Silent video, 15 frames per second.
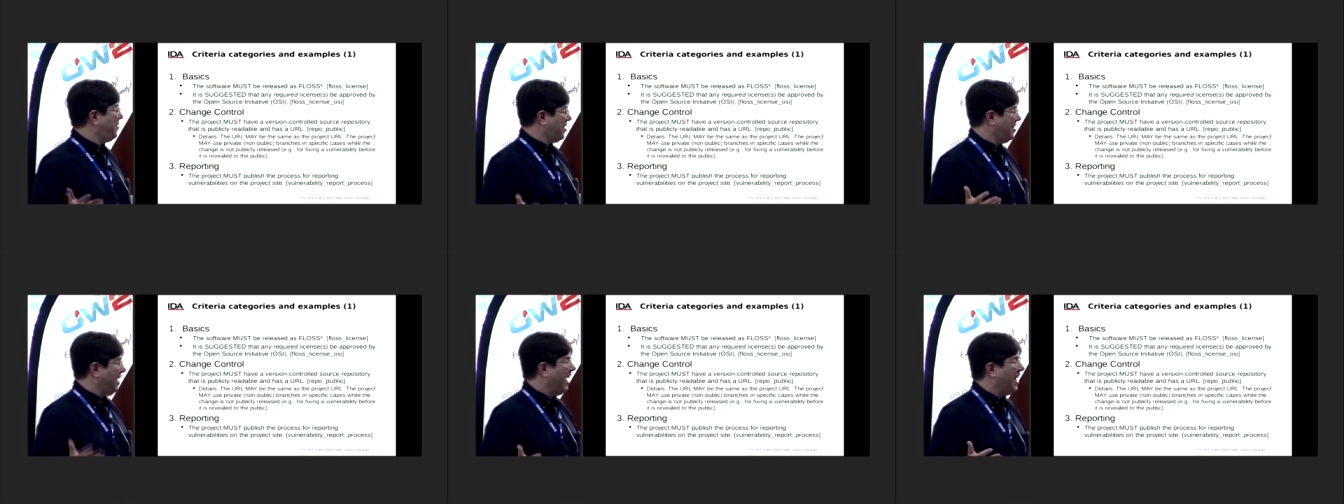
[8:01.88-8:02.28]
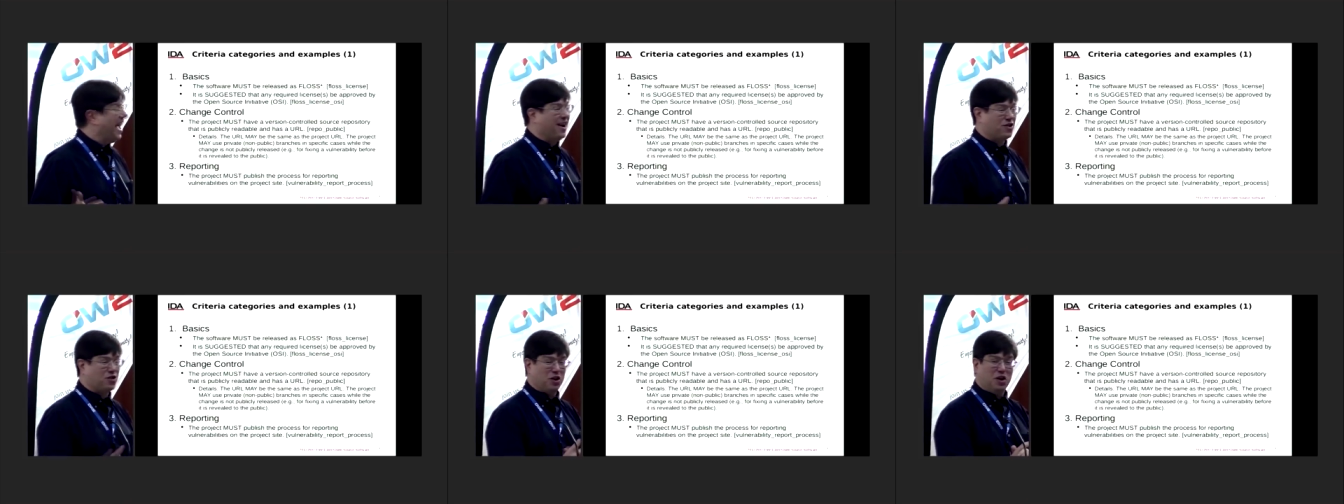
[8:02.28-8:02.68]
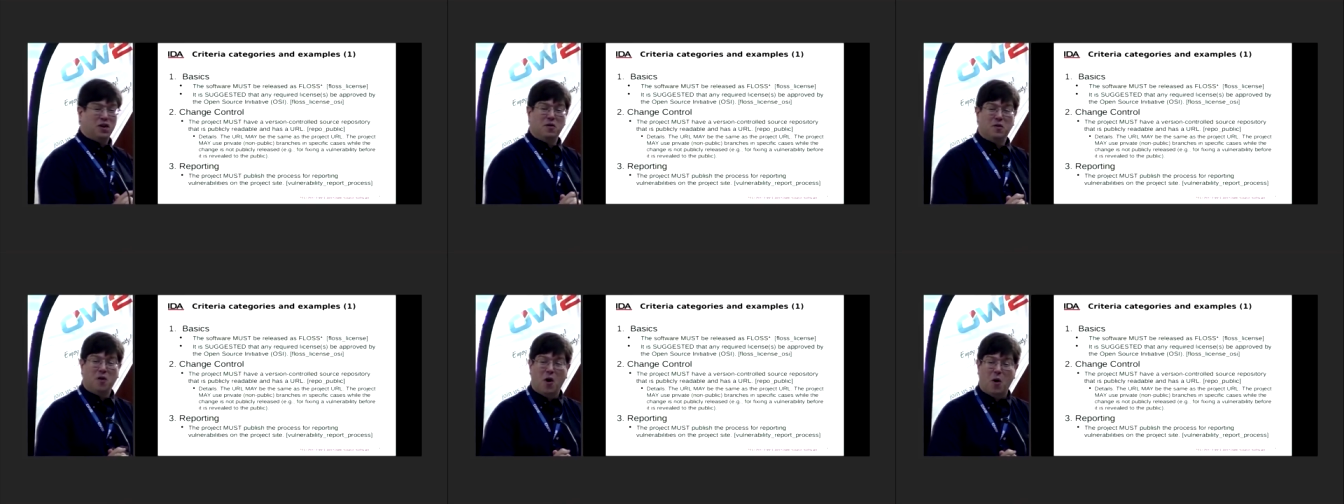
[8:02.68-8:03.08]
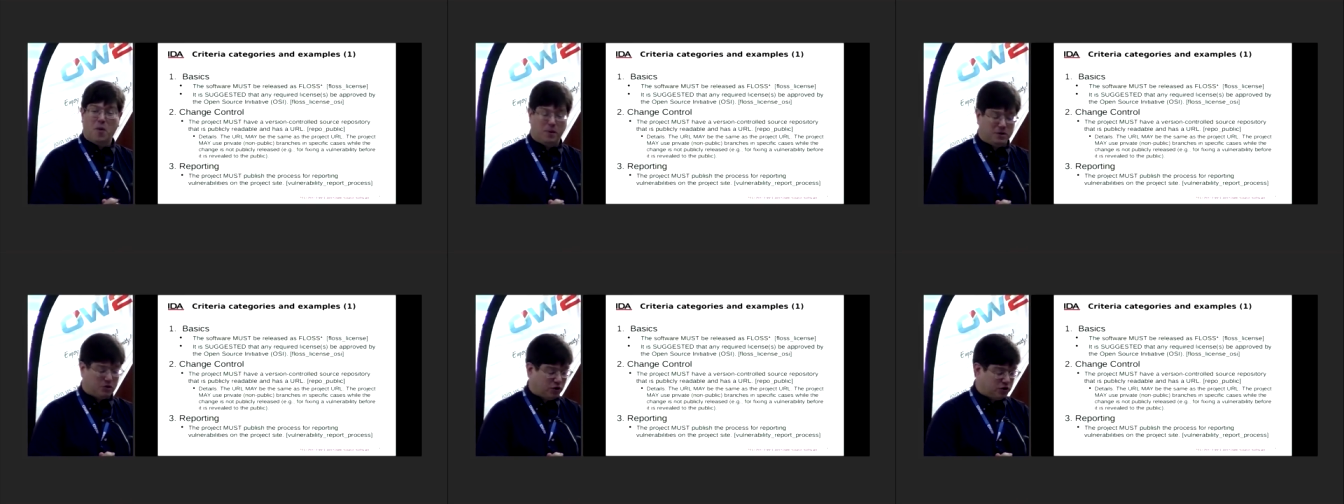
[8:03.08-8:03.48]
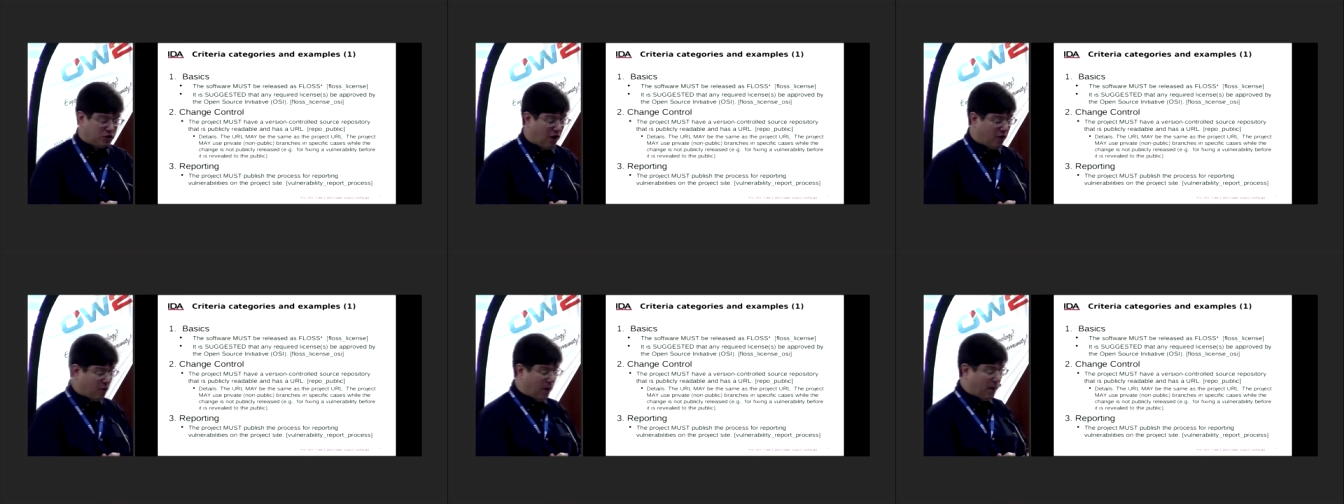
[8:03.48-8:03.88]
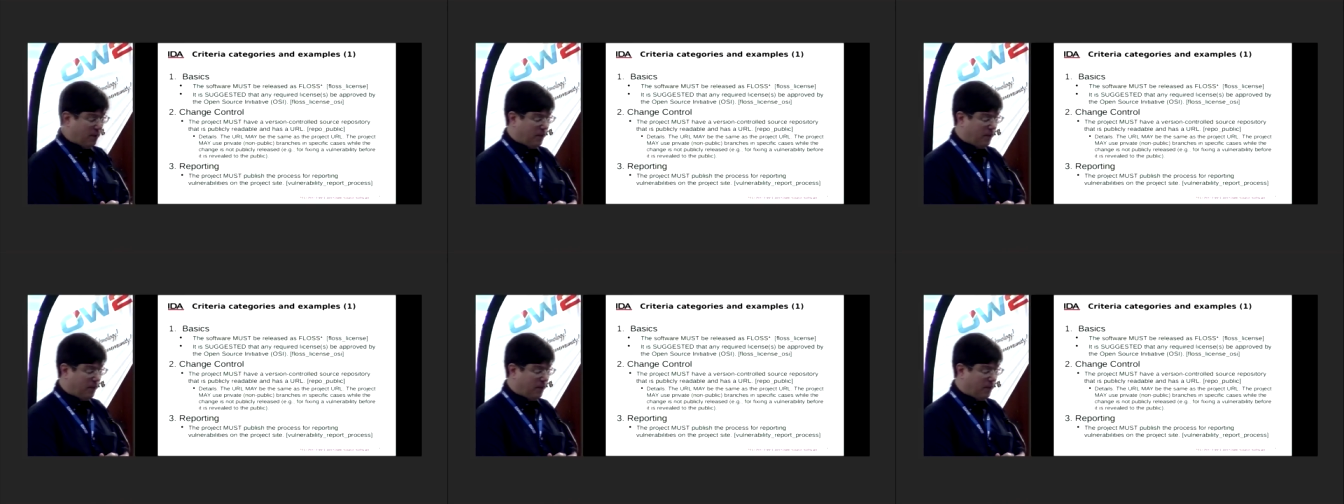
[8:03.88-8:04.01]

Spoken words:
not actually open source software.